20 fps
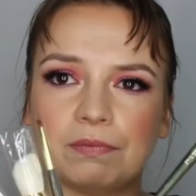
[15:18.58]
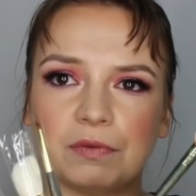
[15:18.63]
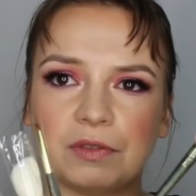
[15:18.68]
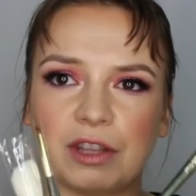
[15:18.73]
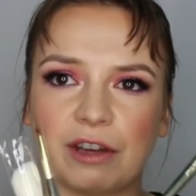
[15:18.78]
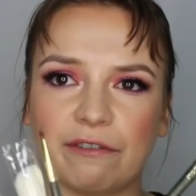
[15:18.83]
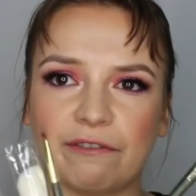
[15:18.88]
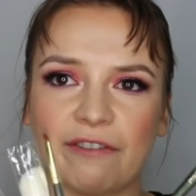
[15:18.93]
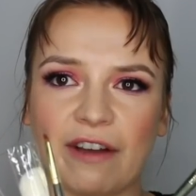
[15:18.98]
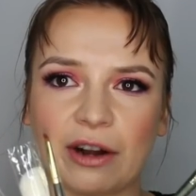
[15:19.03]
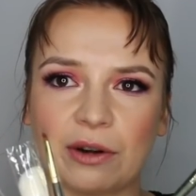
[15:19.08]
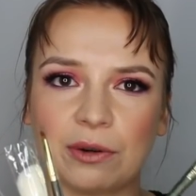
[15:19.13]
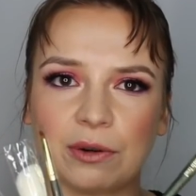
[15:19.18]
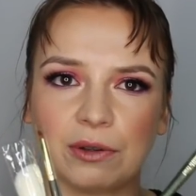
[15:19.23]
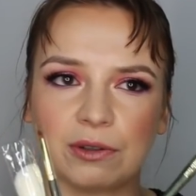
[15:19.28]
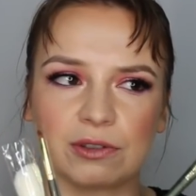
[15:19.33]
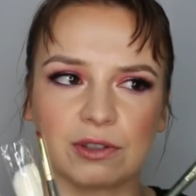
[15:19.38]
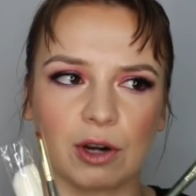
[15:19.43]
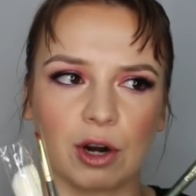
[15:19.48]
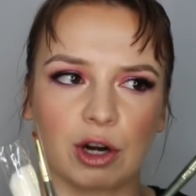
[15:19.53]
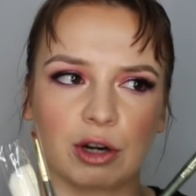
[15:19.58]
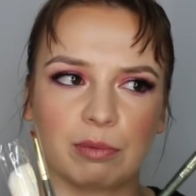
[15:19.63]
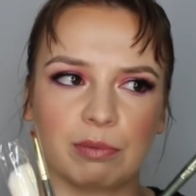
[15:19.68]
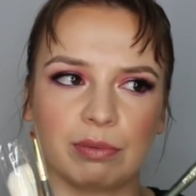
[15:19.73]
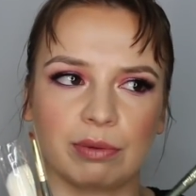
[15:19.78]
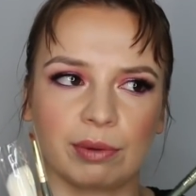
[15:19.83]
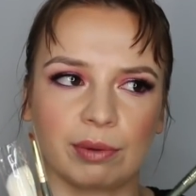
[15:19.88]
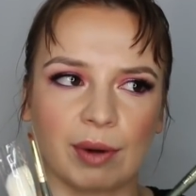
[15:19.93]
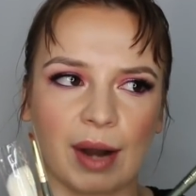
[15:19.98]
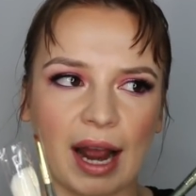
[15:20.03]
The ferrules are
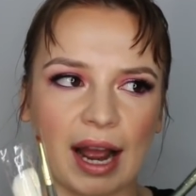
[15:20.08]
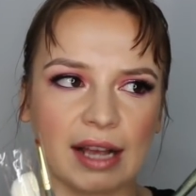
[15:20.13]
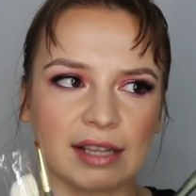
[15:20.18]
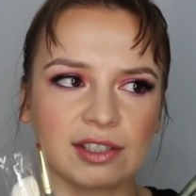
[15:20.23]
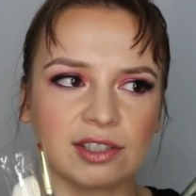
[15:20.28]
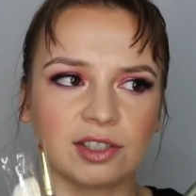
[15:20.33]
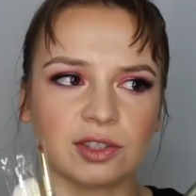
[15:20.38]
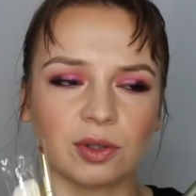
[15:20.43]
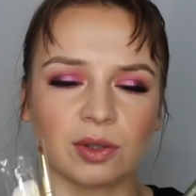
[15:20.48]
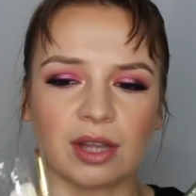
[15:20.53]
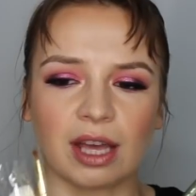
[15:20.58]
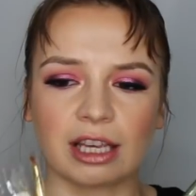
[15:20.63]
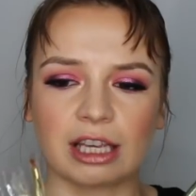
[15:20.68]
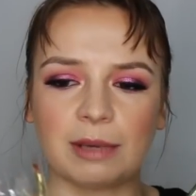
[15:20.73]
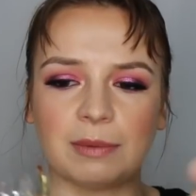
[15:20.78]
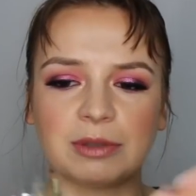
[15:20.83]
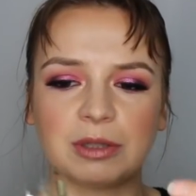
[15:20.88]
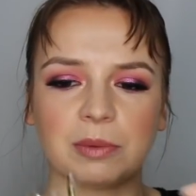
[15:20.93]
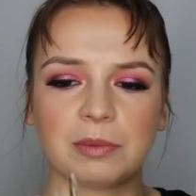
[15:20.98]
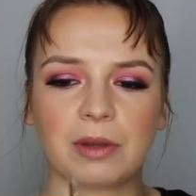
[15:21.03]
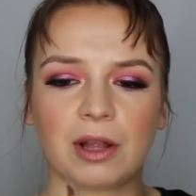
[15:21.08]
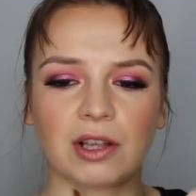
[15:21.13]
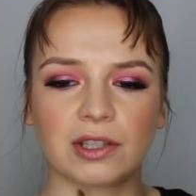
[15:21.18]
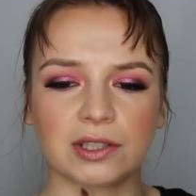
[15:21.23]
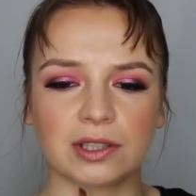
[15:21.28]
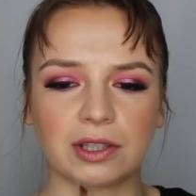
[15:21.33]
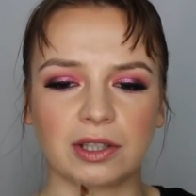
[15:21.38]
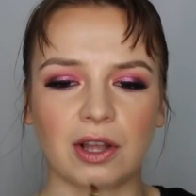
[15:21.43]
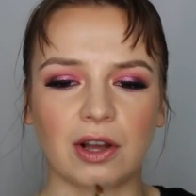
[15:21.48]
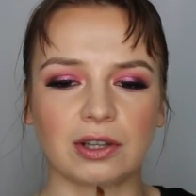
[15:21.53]
brass, so that keeps them
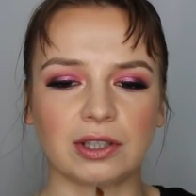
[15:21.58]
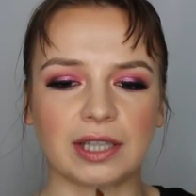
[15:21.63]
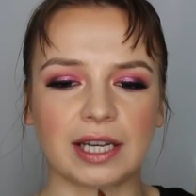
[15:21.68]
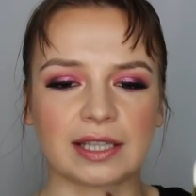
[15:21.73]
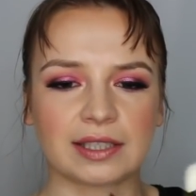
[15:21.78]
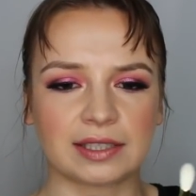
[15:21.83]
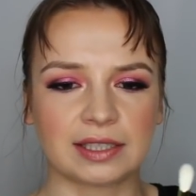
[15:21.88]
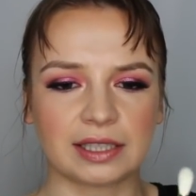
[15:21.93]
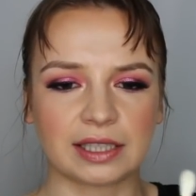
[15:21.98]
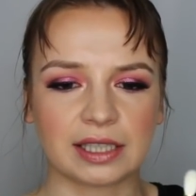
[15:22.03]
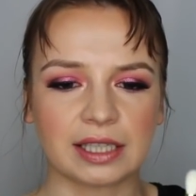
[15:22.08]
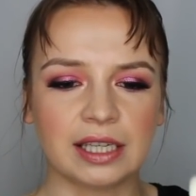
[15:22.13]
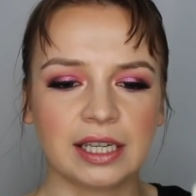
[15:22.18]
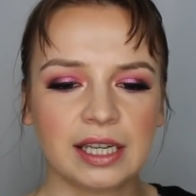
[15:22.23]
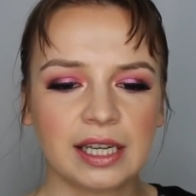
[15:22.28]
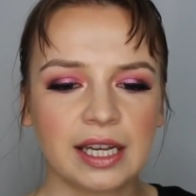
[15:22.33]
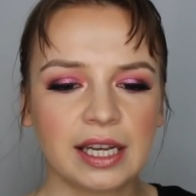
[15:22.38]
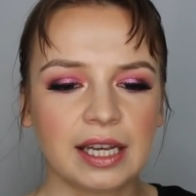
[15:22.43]
long lasting.